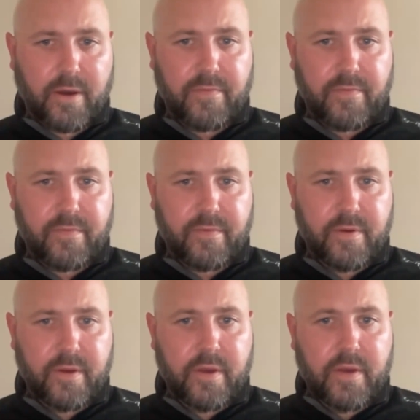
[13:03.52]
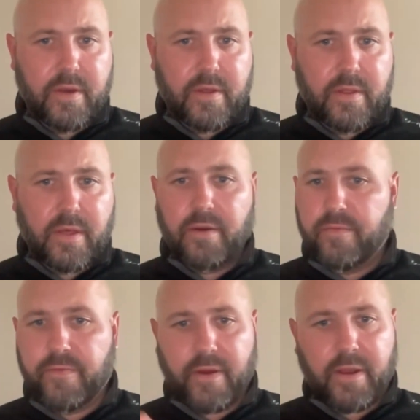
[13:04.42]
off that you're
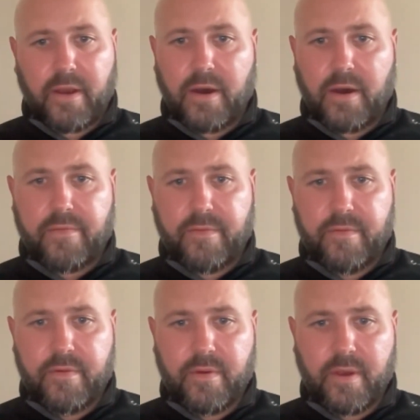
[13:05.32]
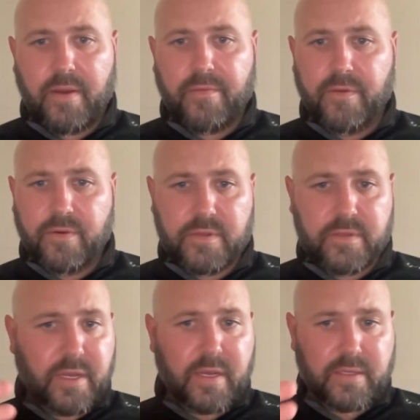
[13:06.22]
fighting off. And if you can
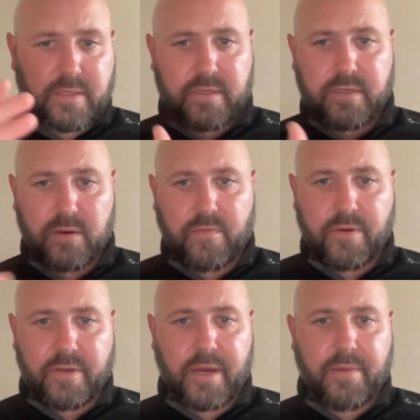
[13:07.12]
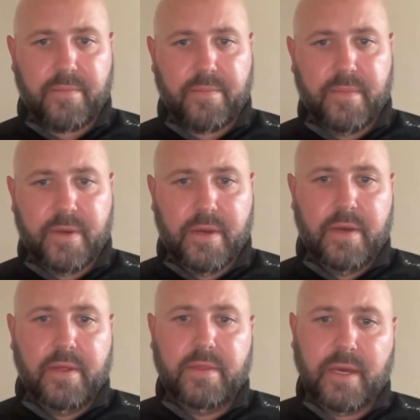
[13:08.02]
stay consistent over time,
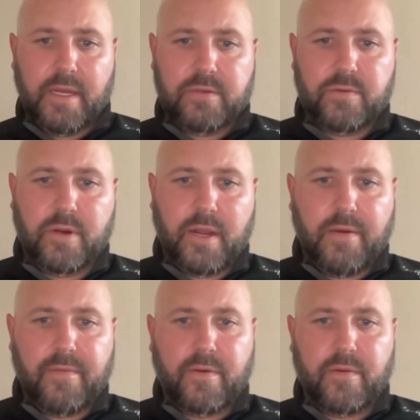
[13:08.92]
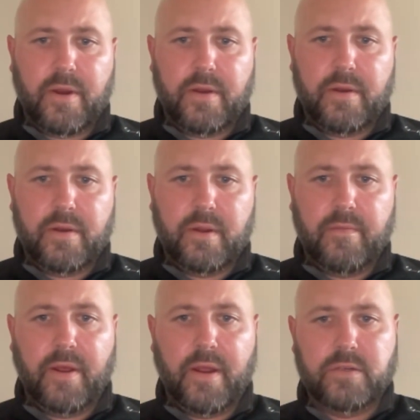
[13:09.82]
that's where you're going to have a great
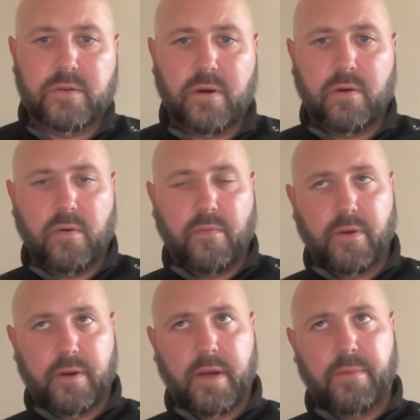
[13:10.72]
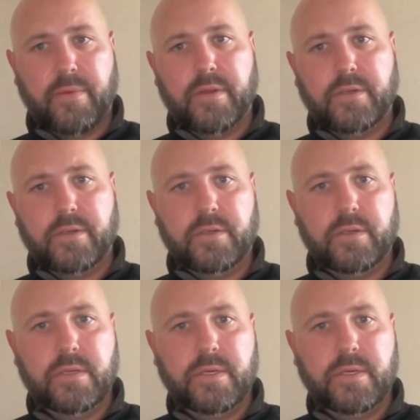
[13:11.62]
advantage over your competition.